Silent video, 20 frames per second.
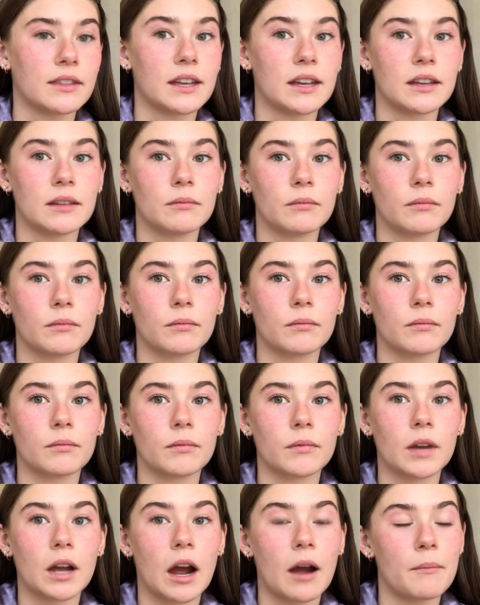they
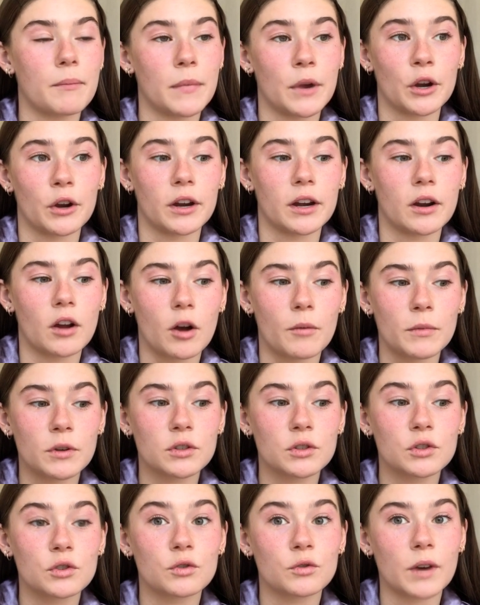got married
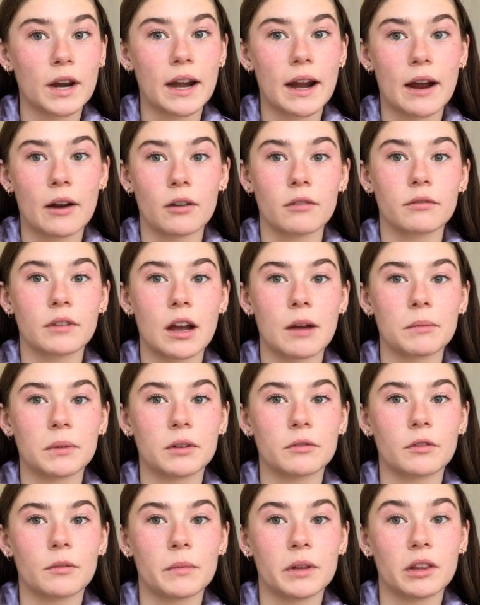almost straight out of coming
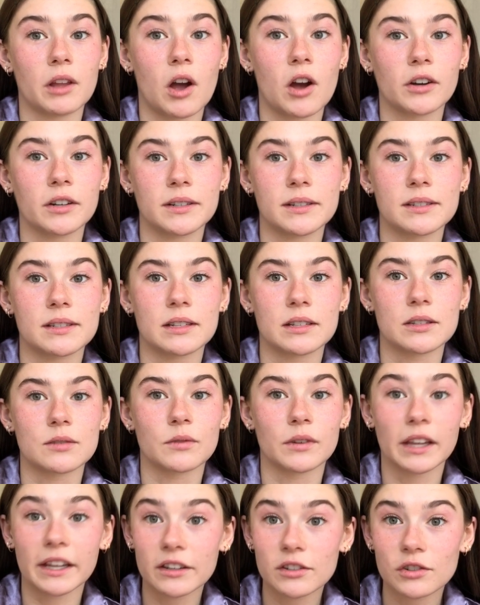from a long distance
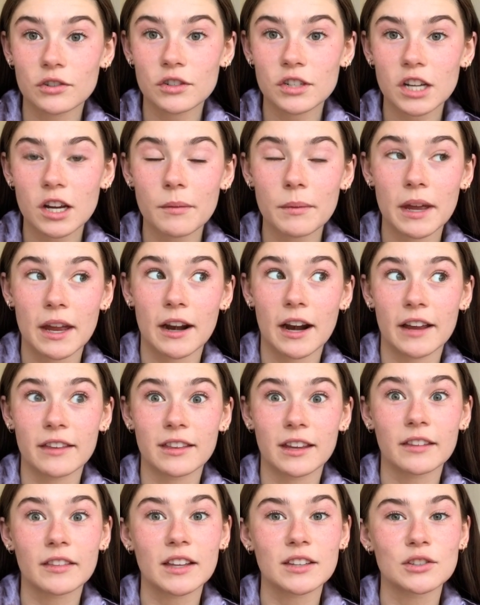relationship, and I
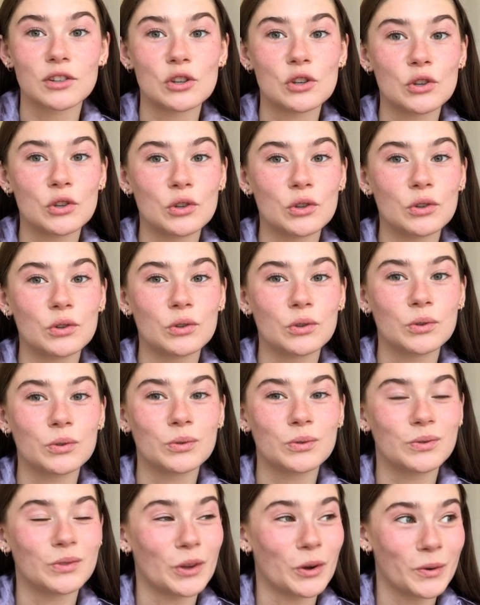think that's
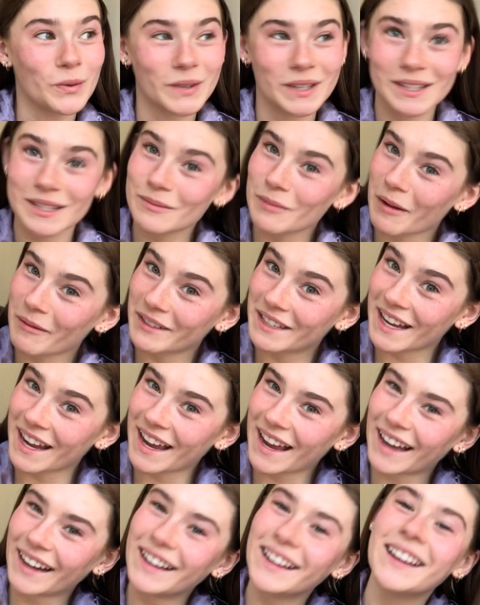no offense, mom and
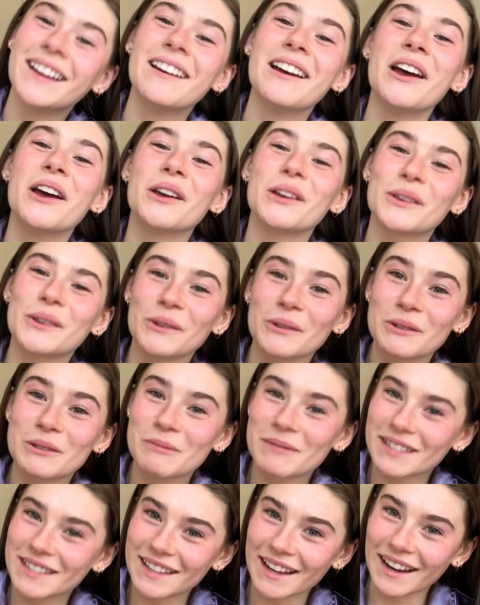dad, huge
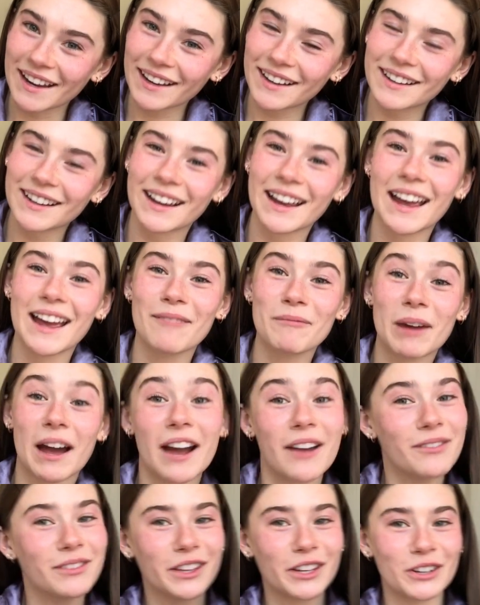mistake. But
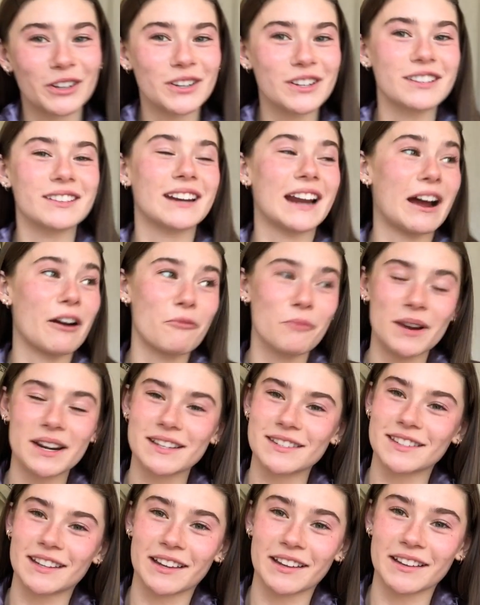I've learned now,
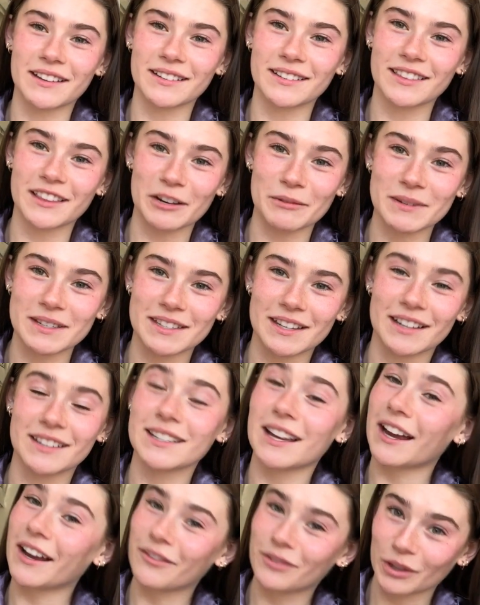witnessing their mistakes,
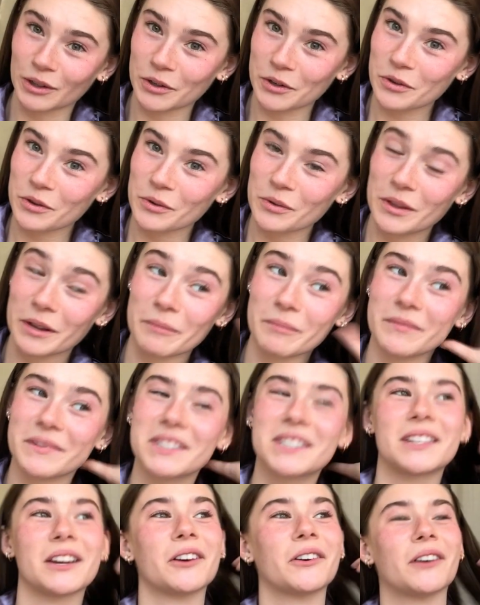I have learned through them,
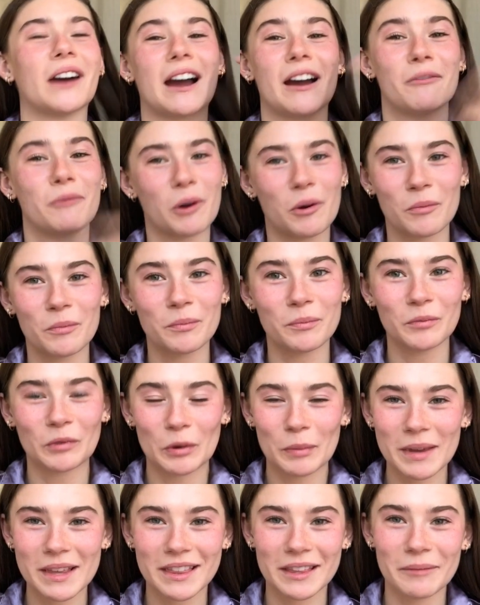so I won't
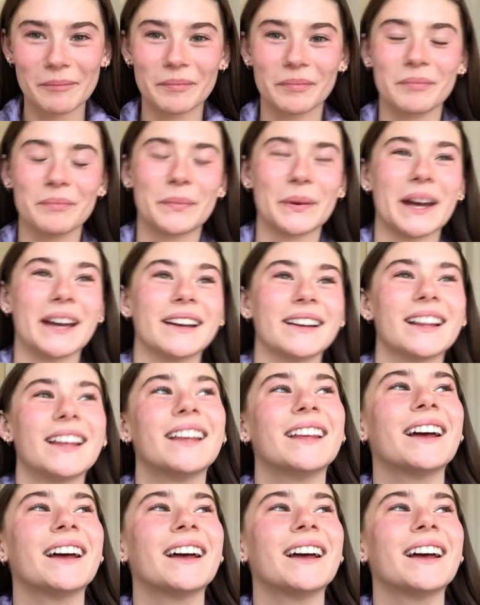repeat them. But